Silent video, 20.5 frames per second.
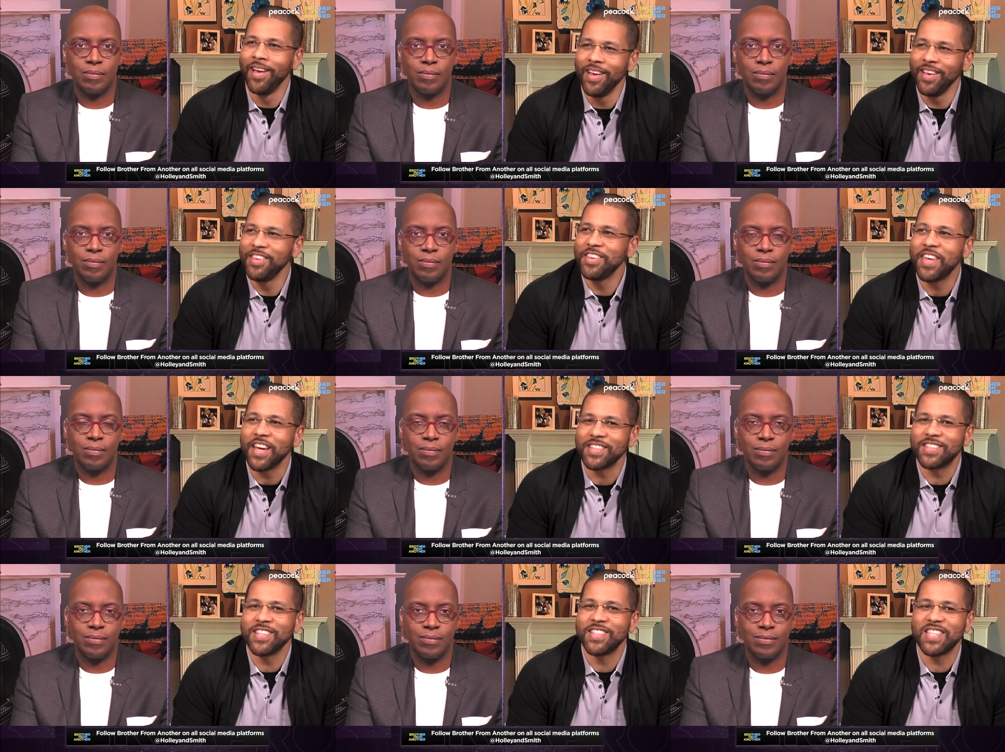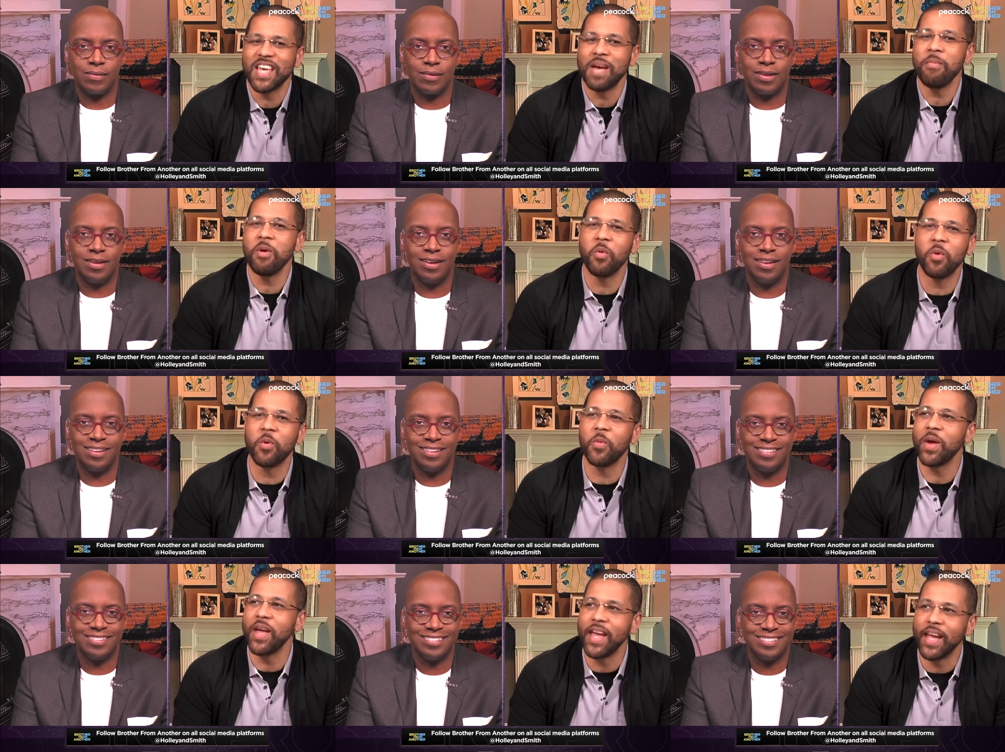Speaker 1: you got to tell me
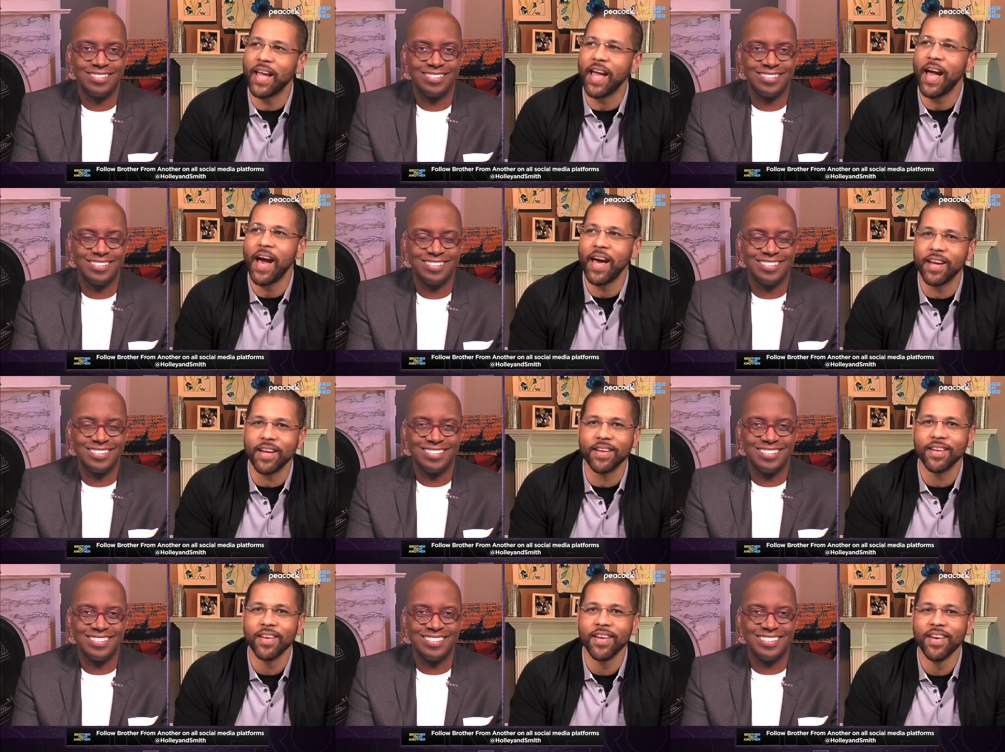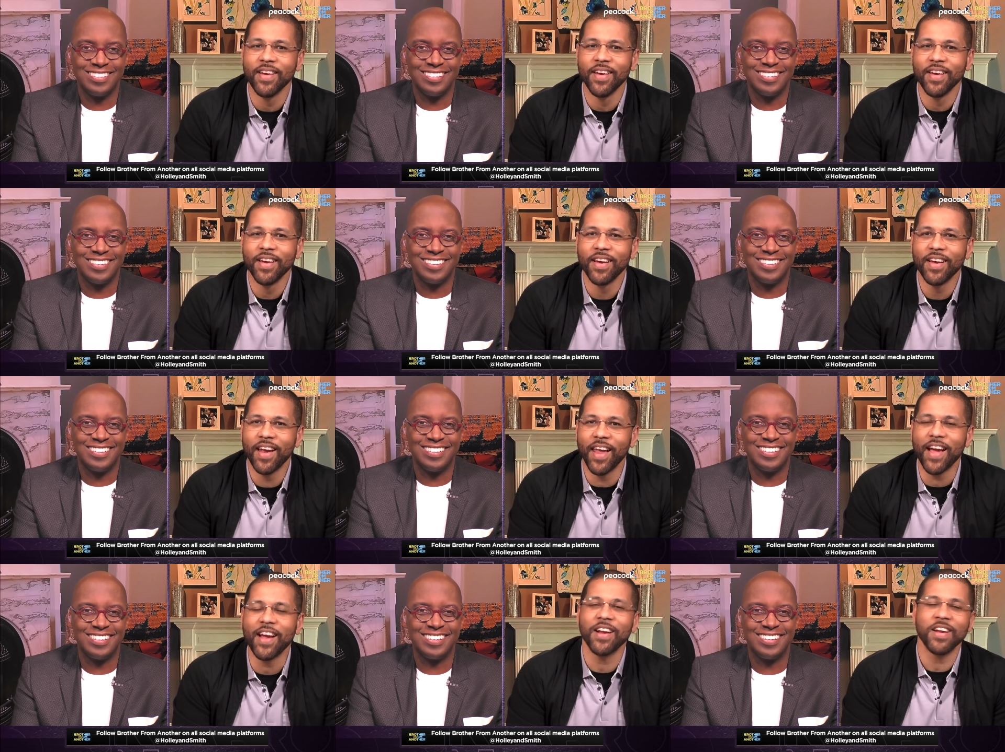when we ain't got it.
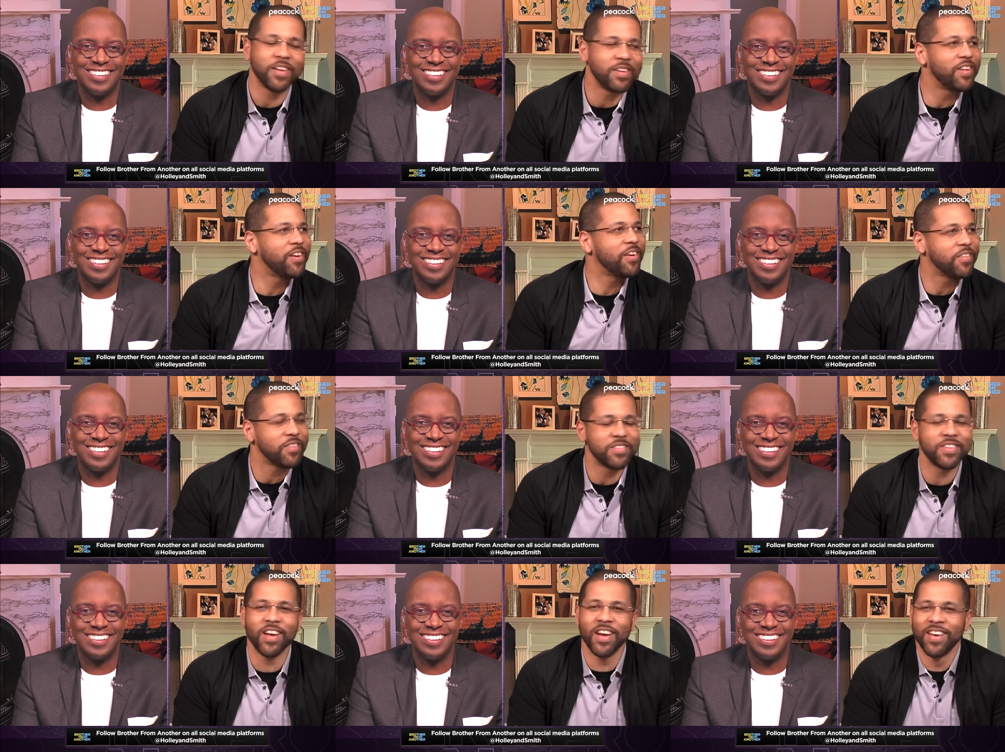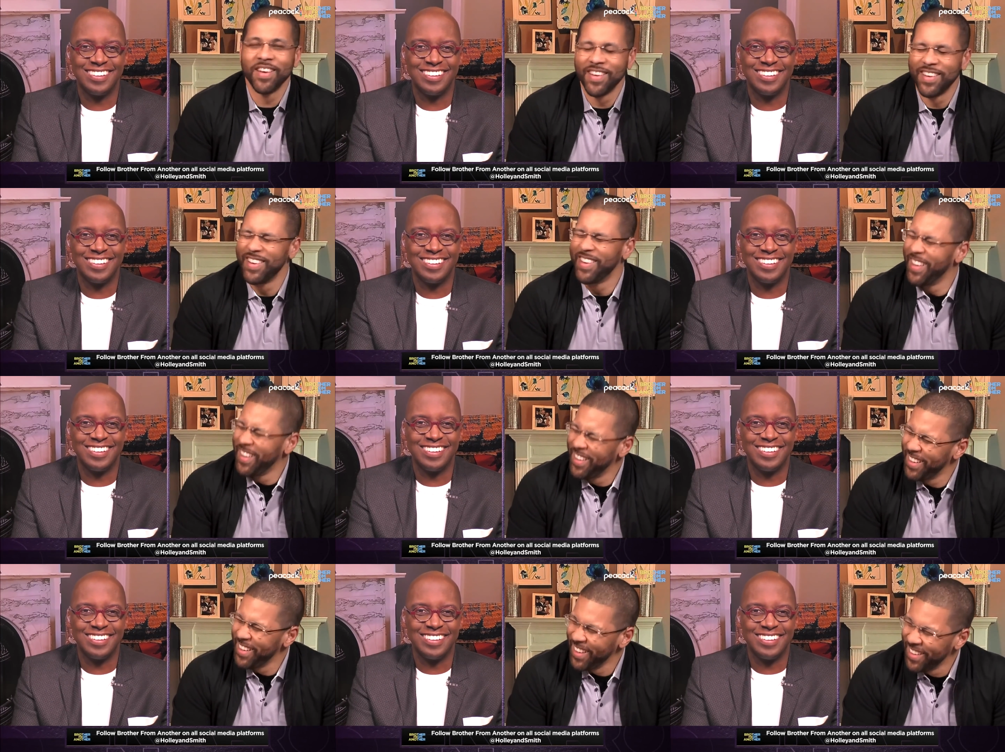Like the, the,
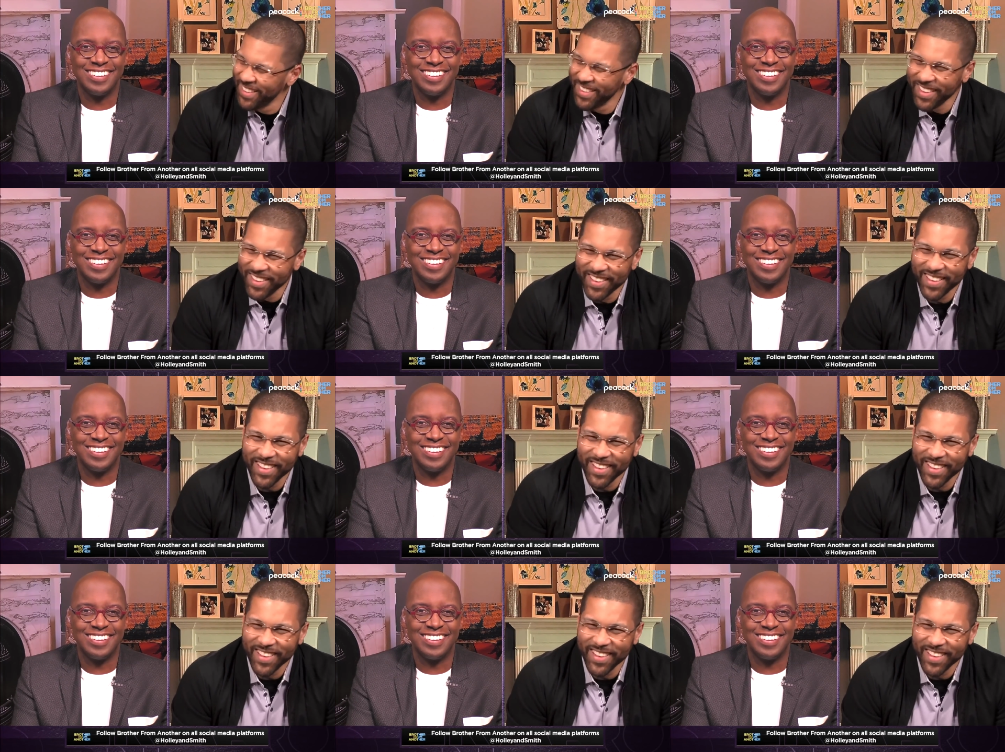the